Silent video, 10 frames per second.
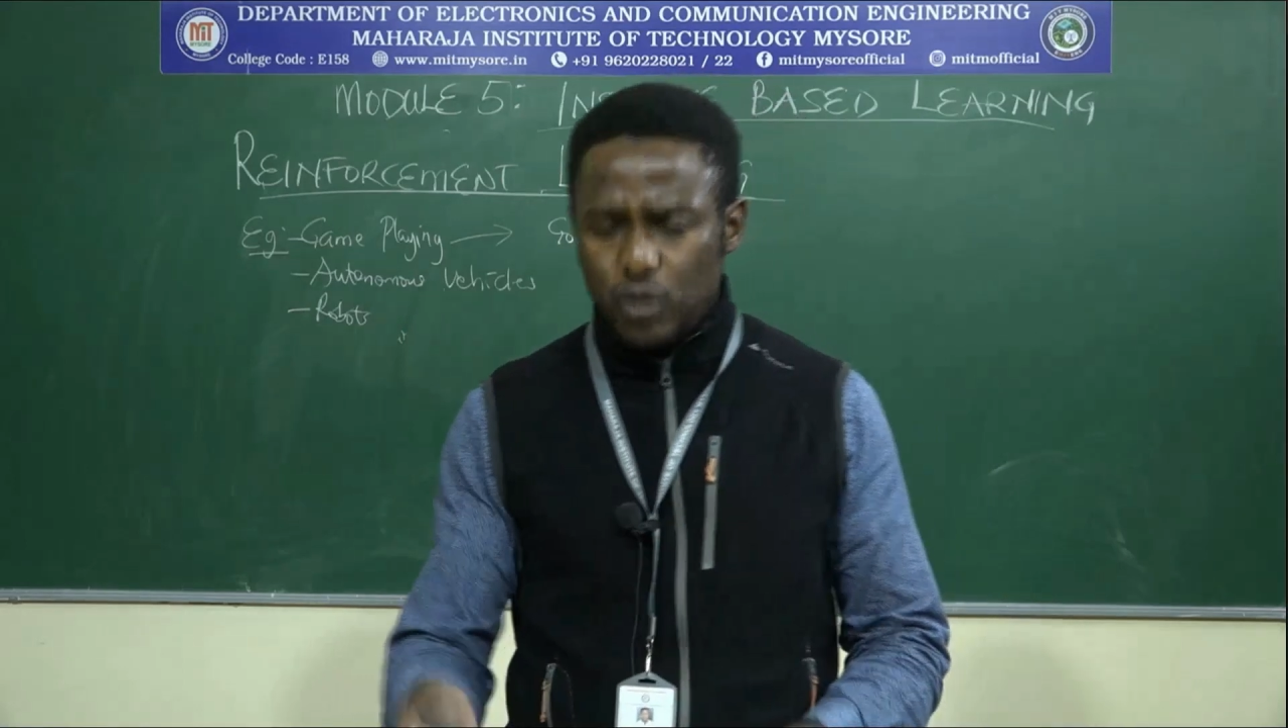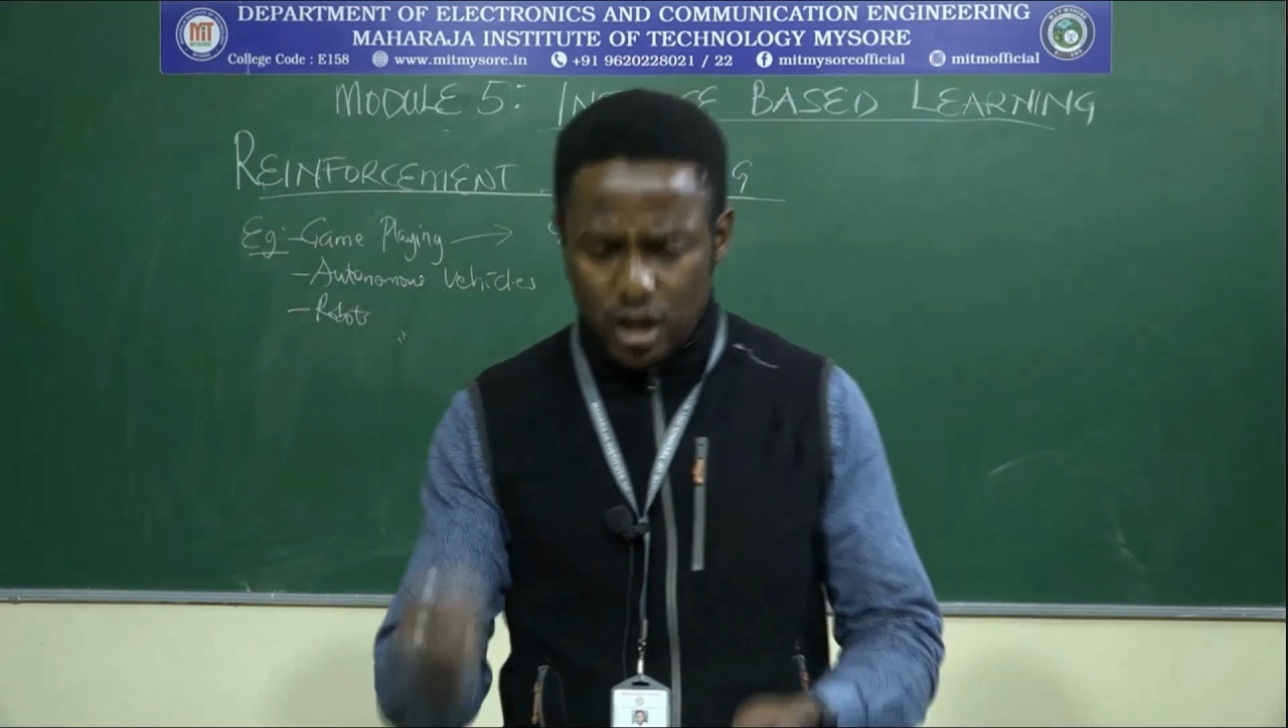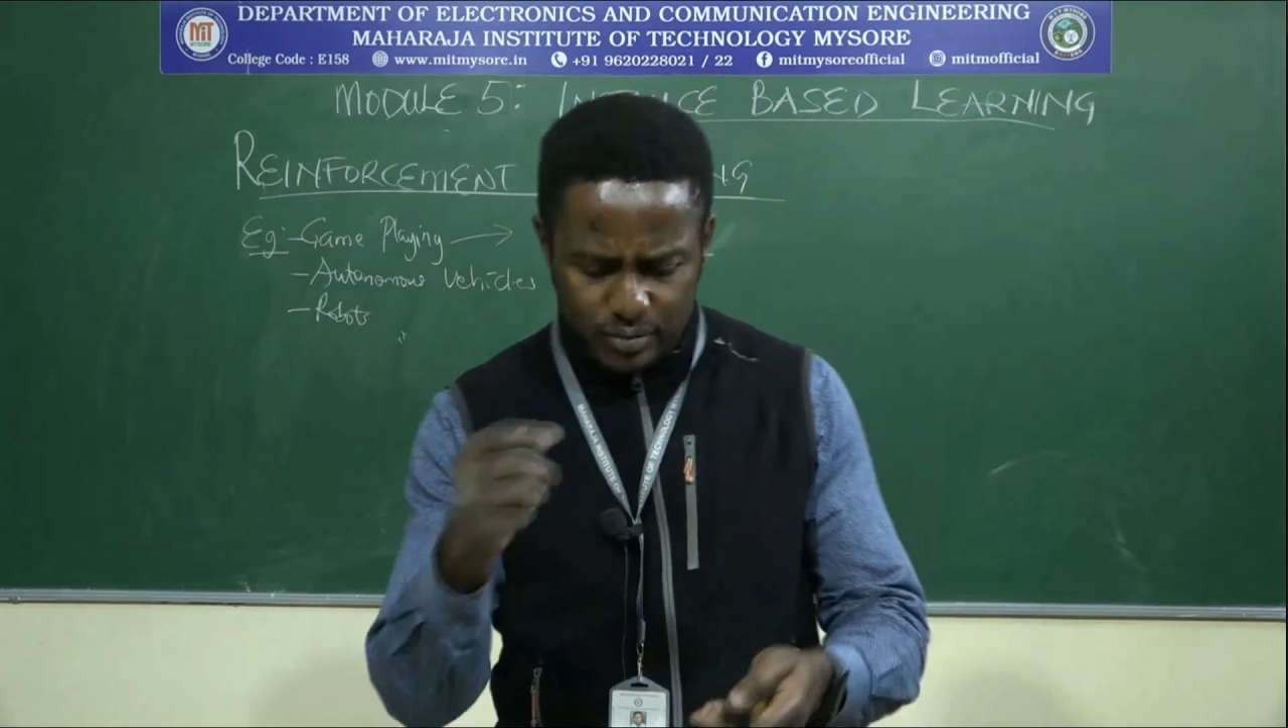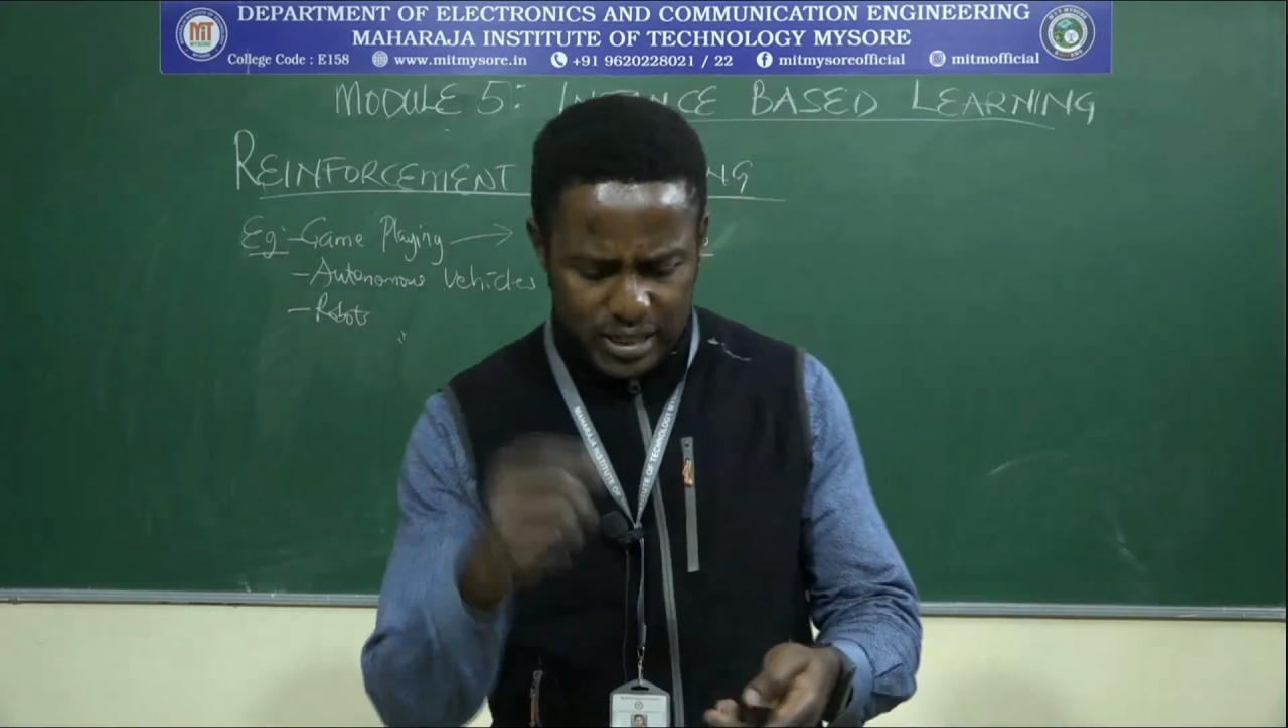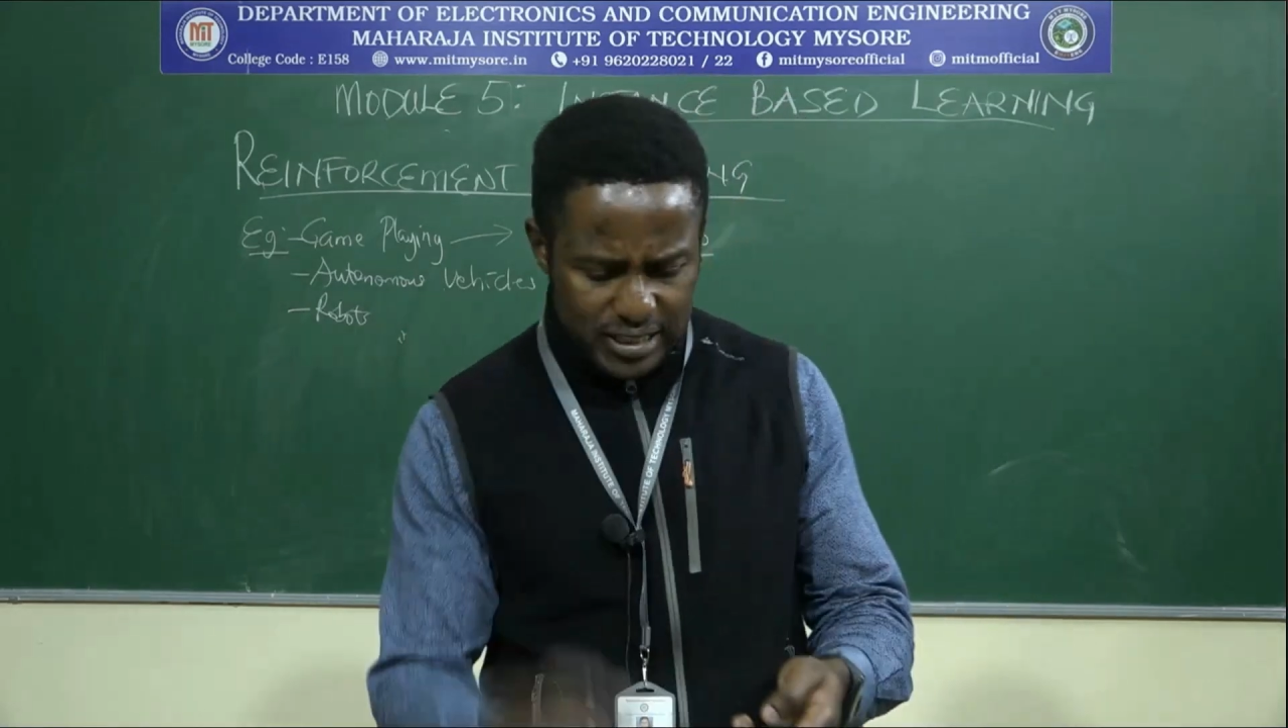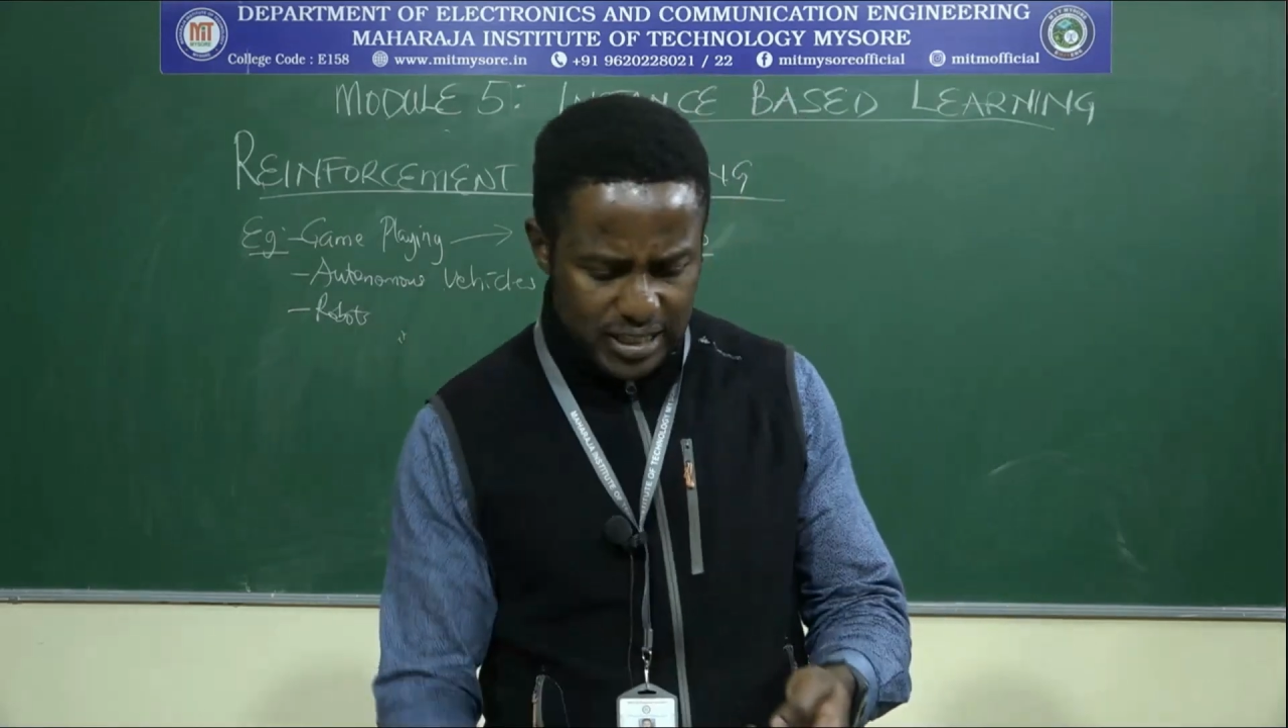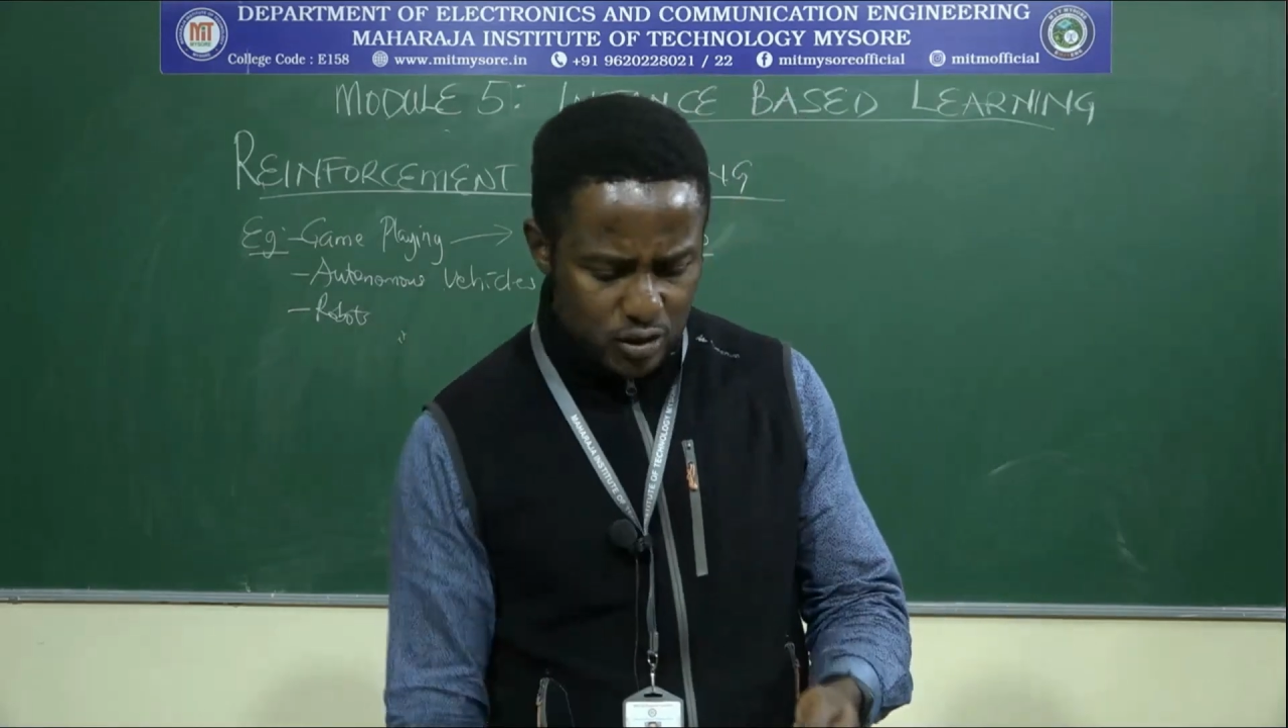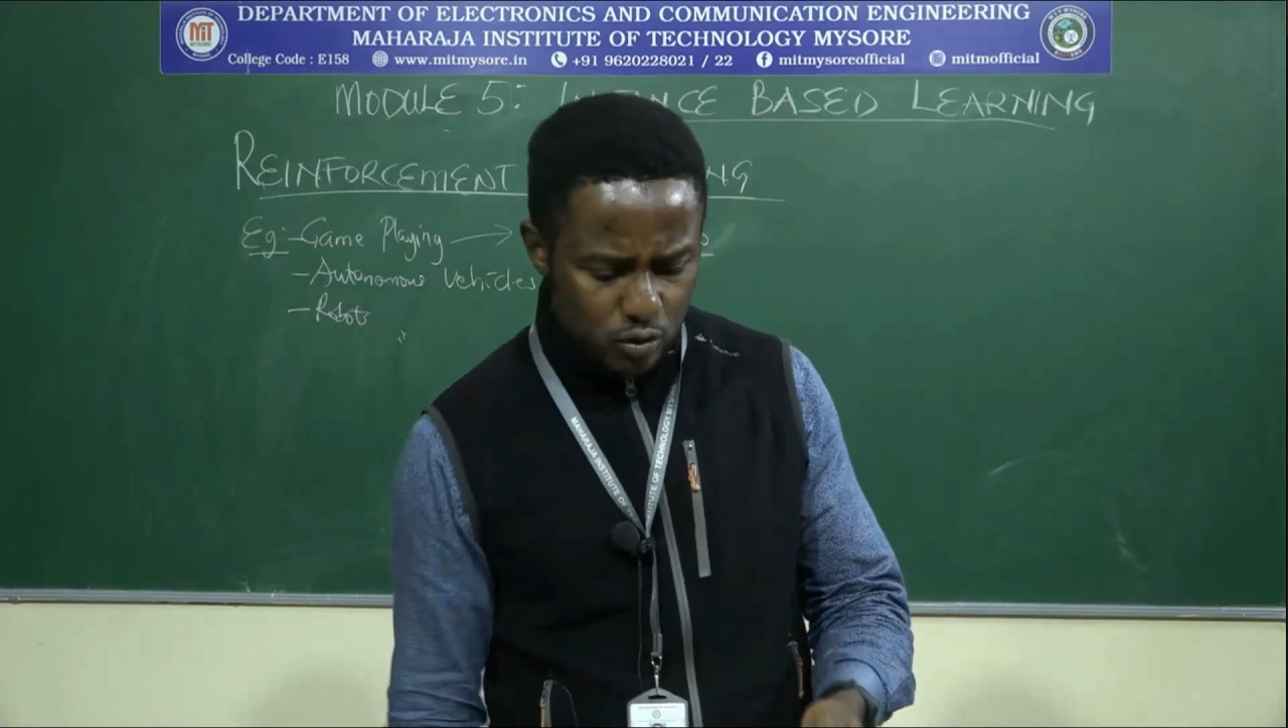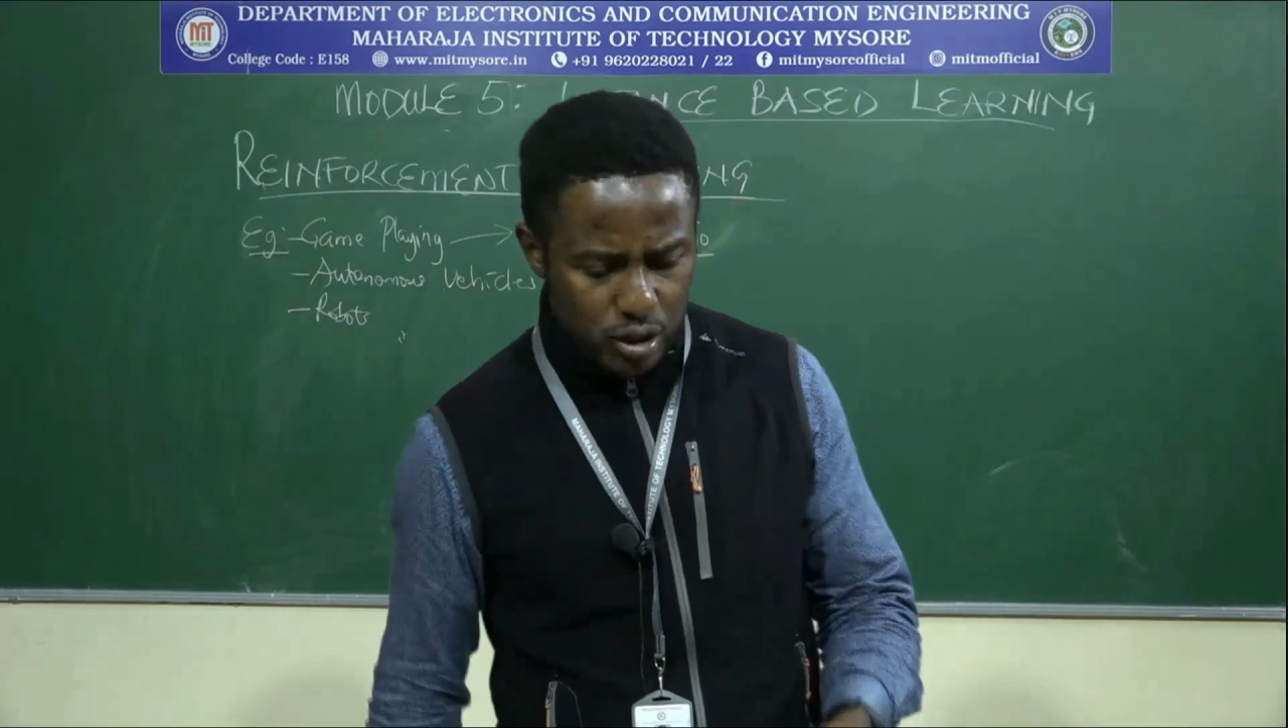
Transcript: we update its